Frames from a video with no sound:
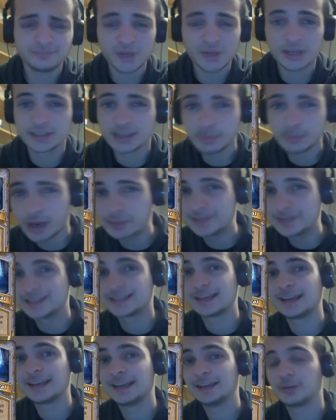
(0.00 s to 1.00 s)

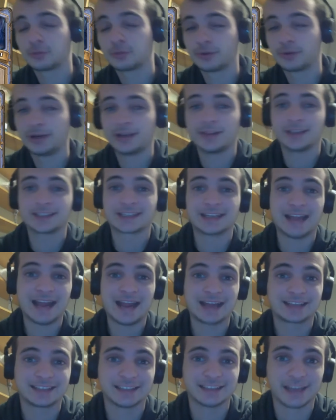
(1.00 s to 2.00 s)
sometimes in Arena this can
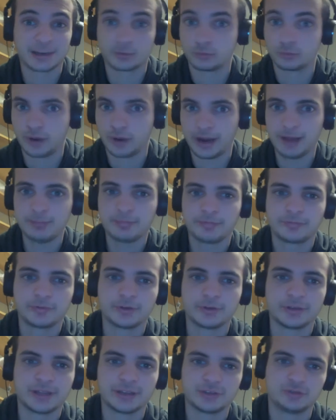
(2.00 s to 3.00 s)
act like ramp
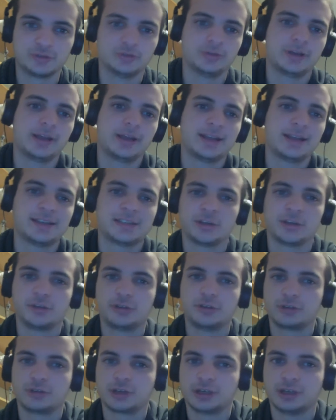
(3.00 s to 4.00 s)
that Druid has, so
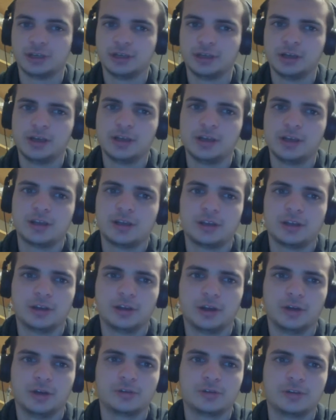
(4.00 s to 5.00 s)
you can, you
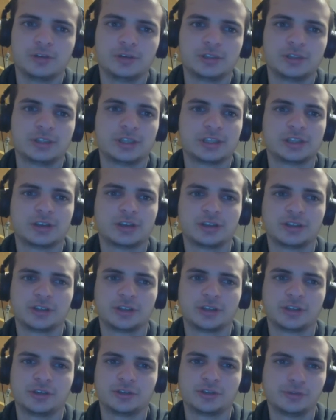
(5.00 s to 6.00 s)
know, use this on
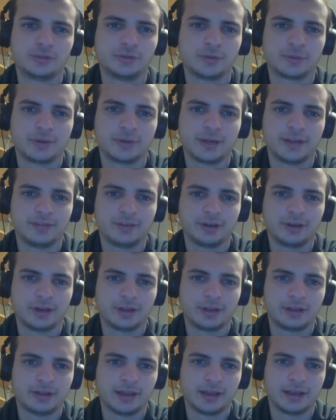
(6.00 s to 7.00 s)
turn 2 or whatever,
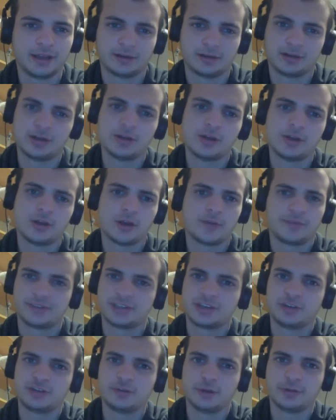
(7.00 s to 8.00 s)
and then all of a
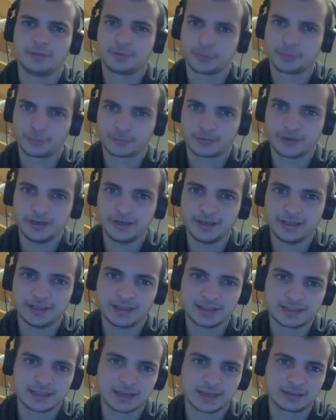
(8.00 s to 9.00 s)
sudden you have a 3, and
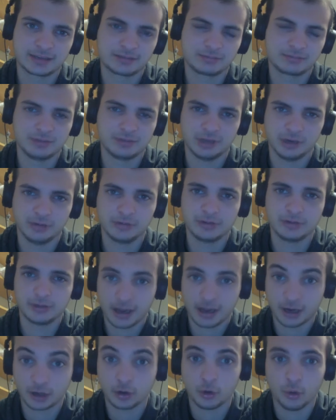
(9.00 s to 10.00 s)
that's like, you know,
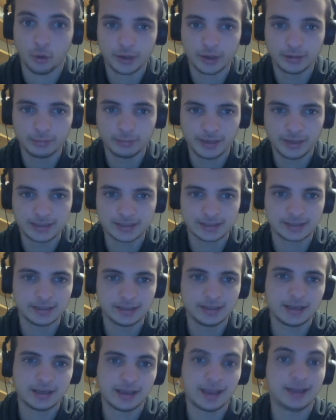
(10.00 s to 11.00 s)
a coin
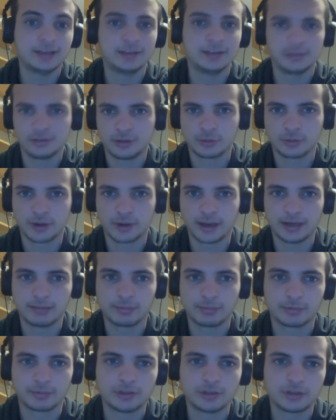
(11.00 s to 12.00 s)
basically, and the
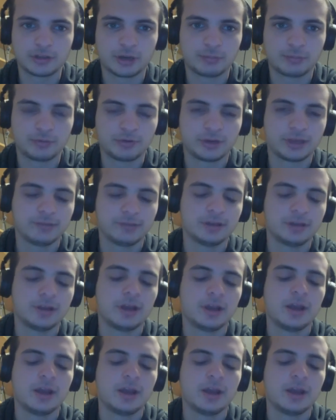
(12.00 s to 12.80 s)
random 3 drop you were given.